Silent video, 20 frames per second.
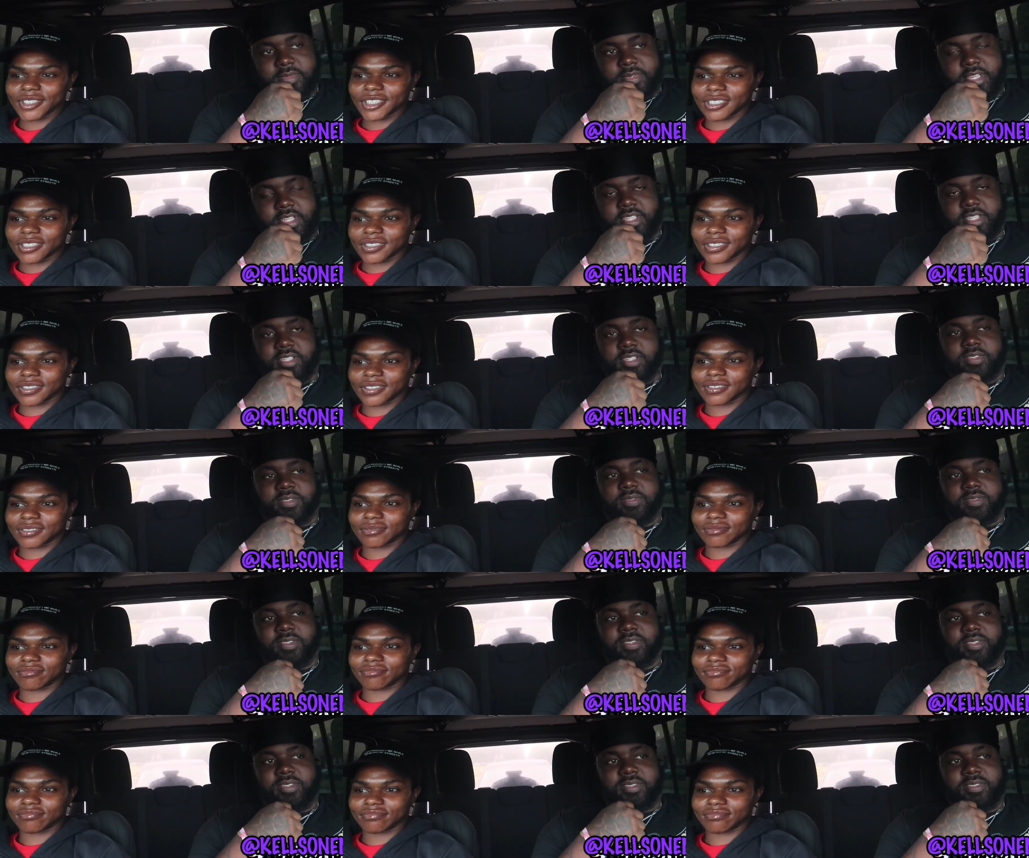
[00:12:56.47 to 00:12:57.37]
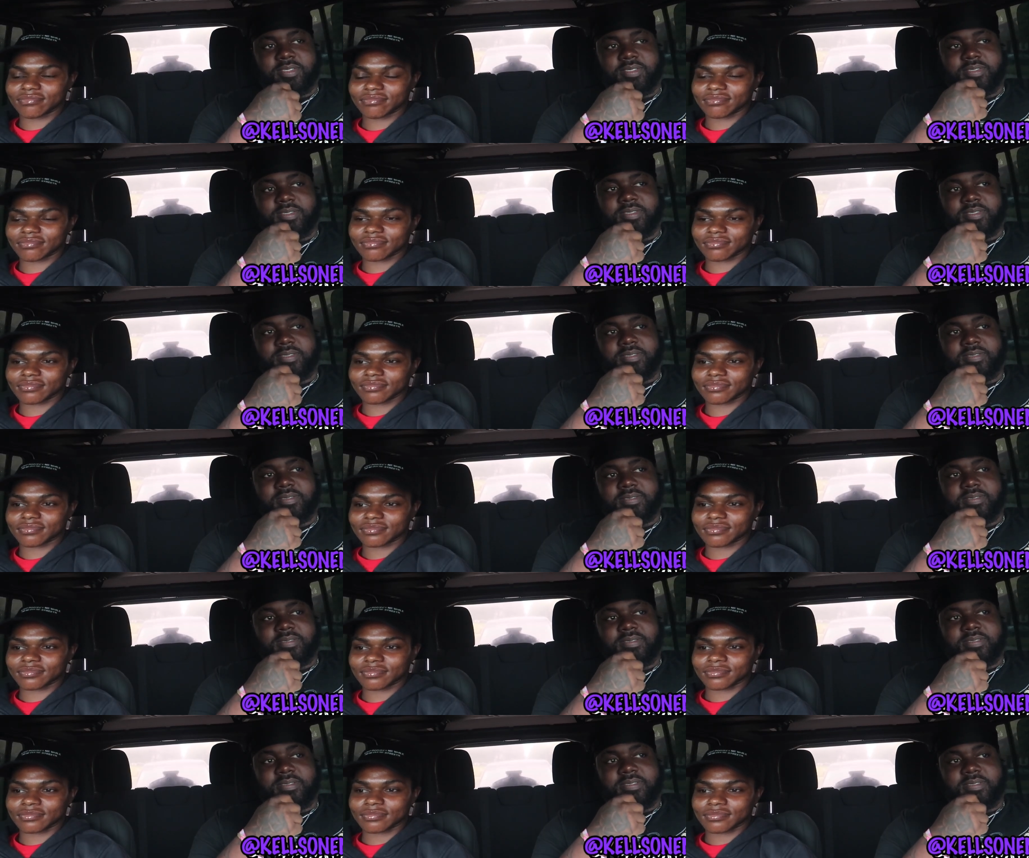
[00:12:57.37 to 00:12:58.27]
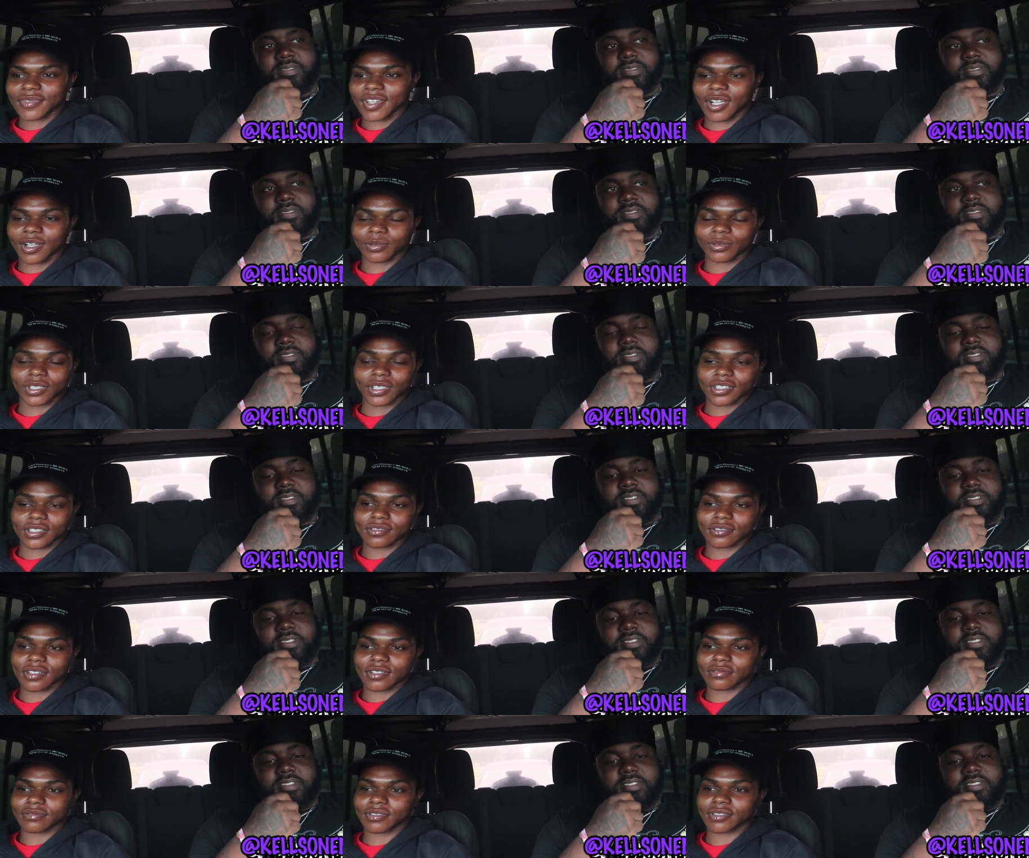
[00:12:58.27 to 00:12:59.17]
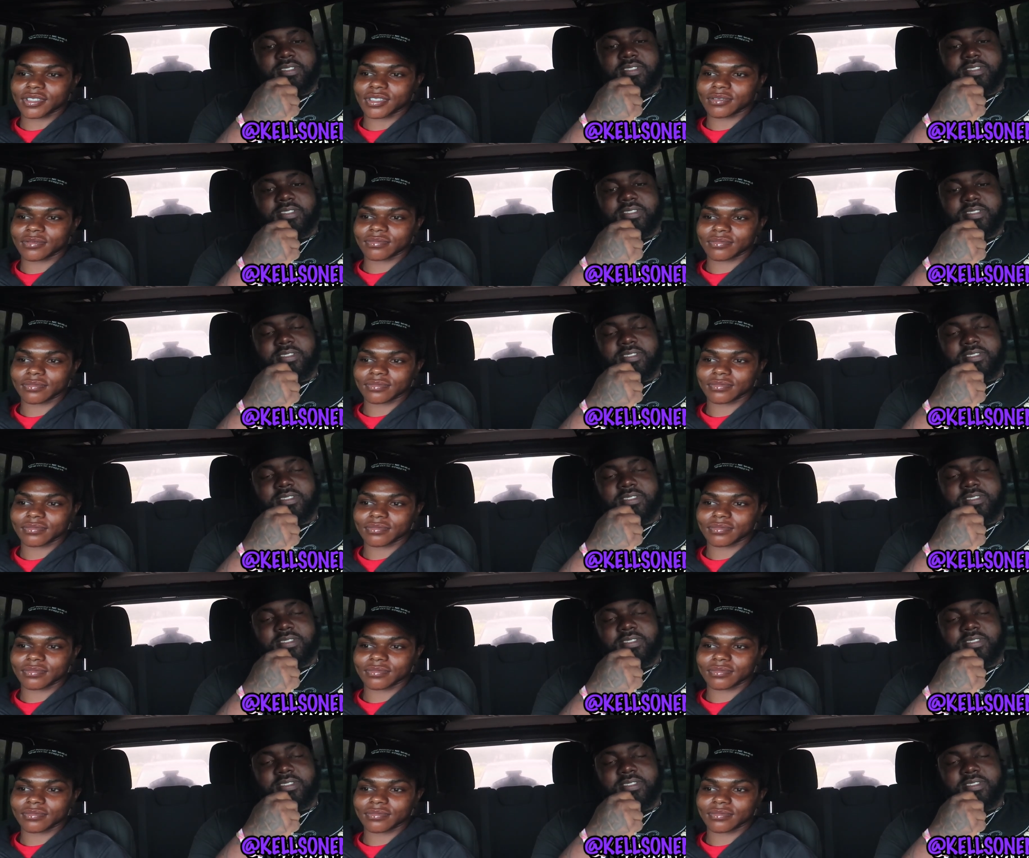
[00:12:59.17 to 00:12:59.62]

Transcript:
Speaker 1: I think it's funny. I don't think it's that funny.